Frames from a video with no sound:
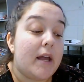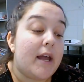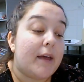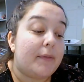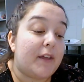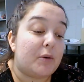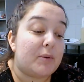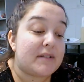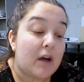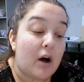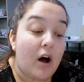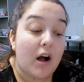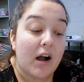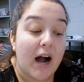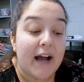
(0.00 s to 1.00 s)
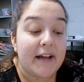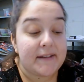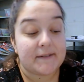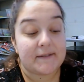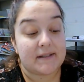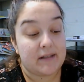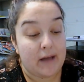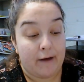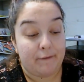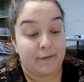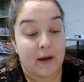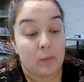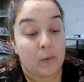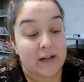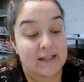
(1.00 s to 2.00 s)
There was all kinds of stuff
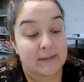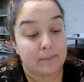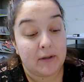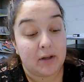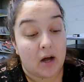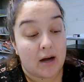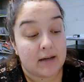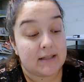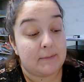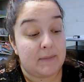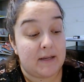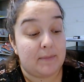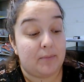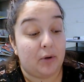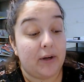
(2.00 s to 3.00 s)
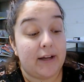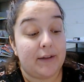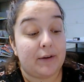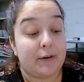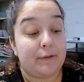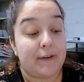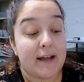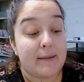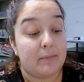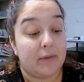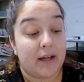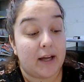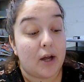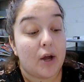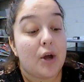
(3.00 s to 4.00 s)
that once belonged to people in their
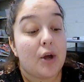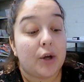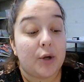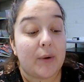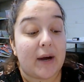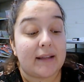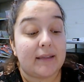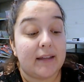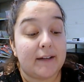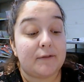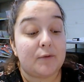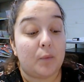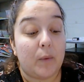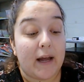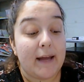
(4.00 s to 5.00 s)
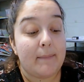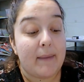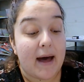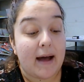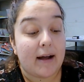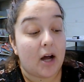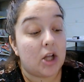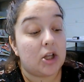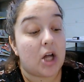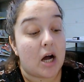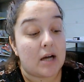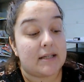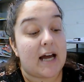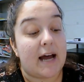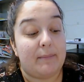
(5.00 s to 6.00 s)
family who had lived way back a
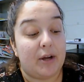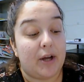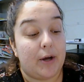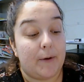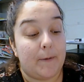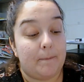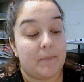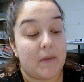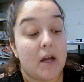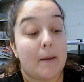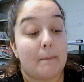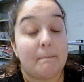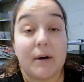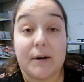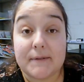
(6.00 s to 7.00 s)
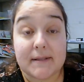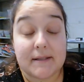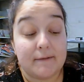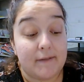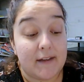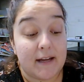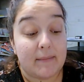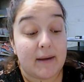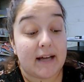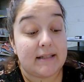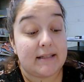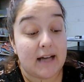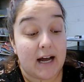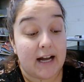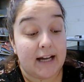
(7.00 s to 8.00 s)
long time ago. Most of them
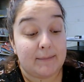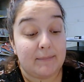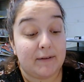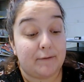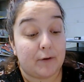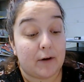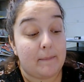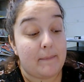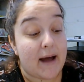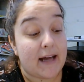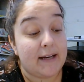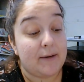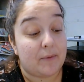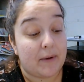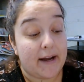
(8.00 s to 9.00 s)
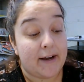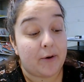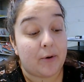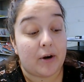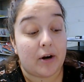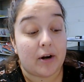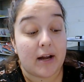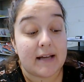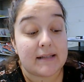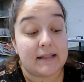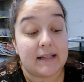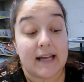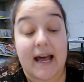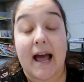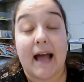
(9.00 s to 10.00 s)
had died before Maddie Ray or her
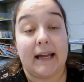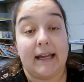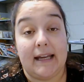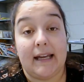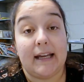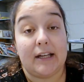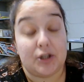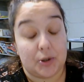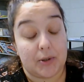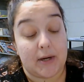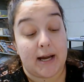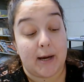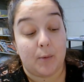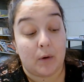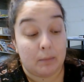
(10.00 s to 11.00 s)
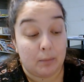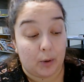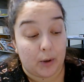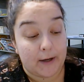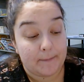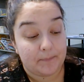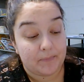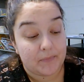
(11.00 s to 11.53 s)
cousin Aggie and Trey were born.